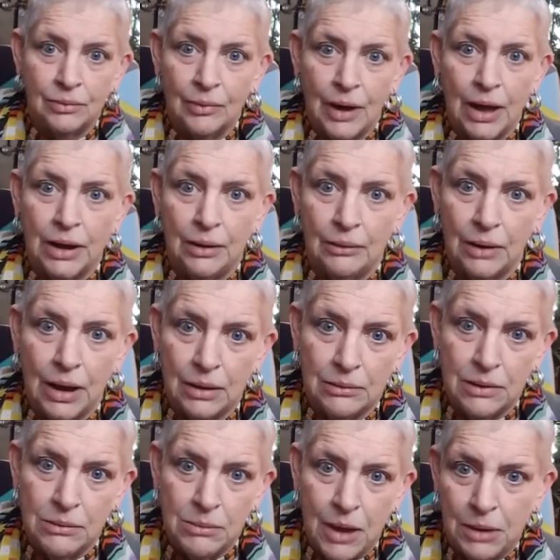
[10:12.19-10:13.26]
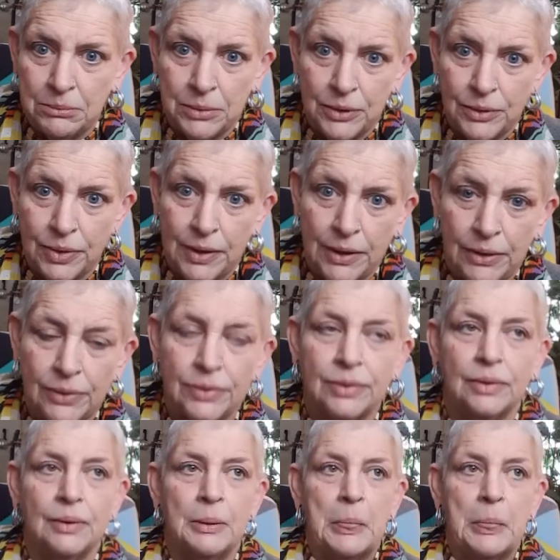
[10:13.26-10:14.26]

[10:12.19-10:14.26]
Why don't I remember this?